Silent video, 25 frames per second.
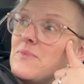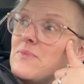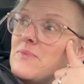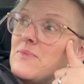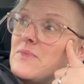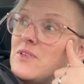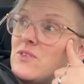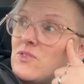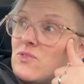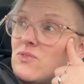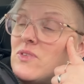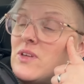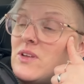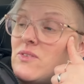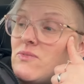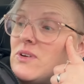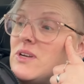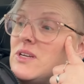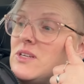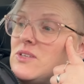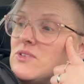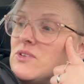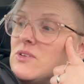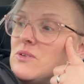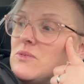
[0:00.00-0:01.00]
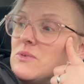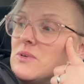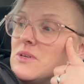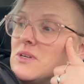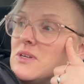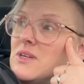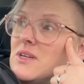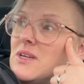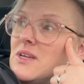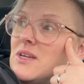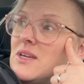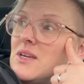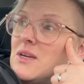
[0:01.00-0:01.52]
They really do.
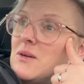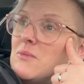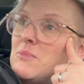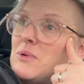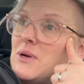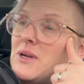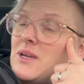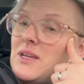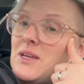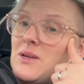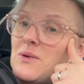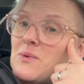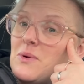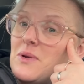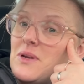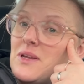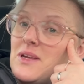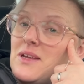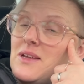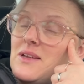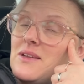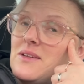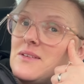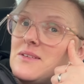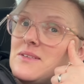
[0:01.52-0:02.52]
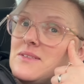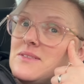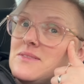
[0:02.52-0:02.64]
But equally,